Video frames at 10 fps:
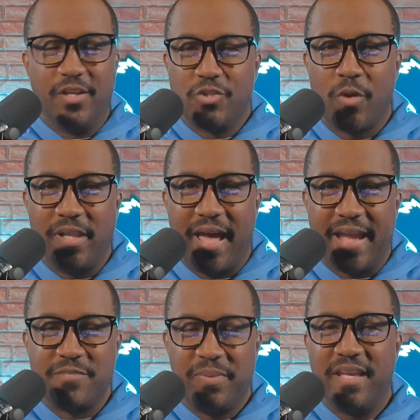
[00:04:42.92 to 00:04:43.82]
the Detroit
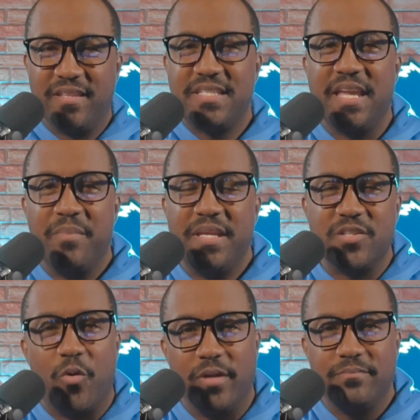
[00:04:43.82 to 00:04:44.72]
Lions play the team
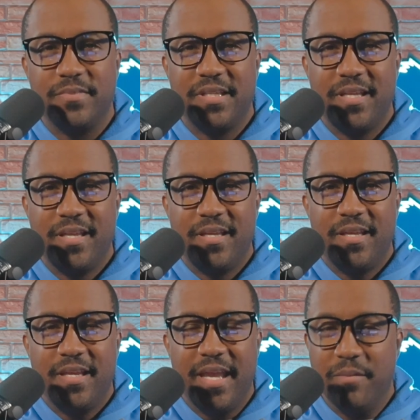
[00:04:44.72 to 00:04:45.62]
he's on.
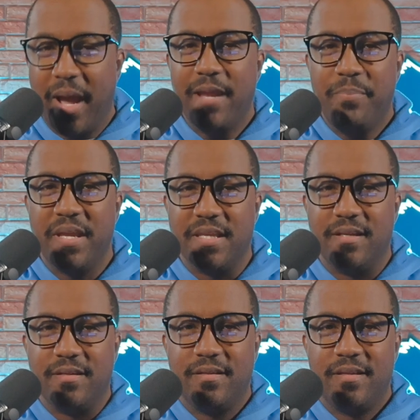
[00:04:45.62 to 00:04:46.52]
In my
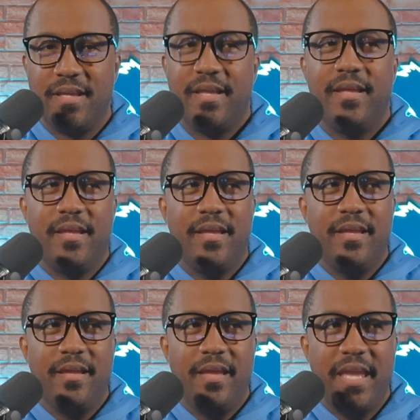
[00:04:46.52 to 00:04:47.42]
opinion,
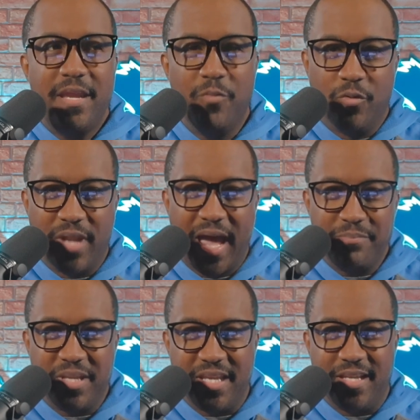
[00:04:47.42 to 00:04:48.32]
he will
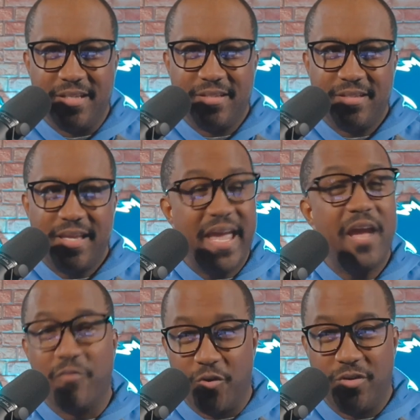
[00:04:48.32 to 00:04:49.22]
not be
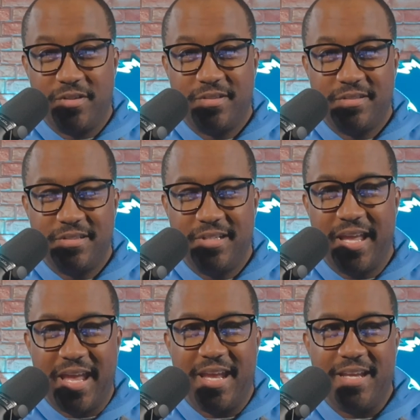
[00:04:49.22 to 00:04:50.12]
ever
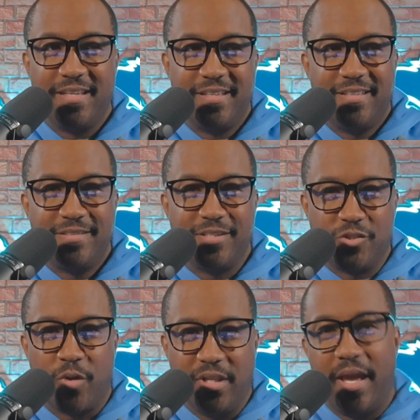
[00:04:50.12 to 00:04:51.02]
a
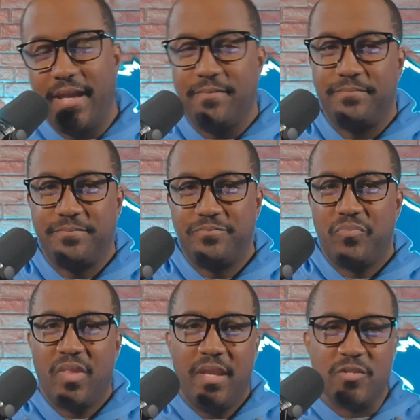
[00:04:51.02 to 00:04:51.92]
Detroit Lion.
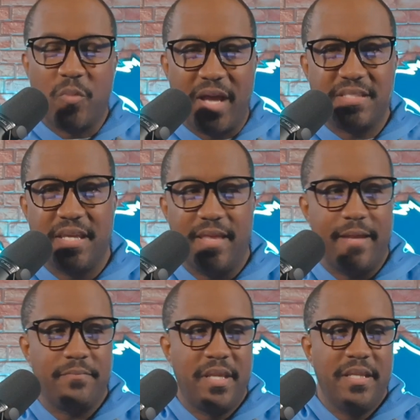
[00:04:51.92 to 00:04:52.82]
Here's why I say
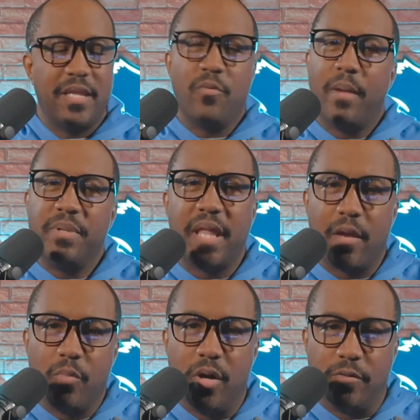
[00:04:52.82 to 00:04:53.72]
that. Now, you might be
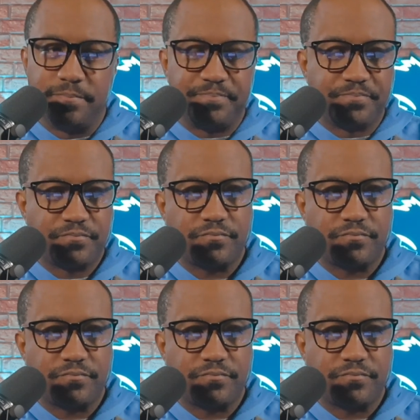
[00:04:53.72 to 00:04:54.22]
like, well,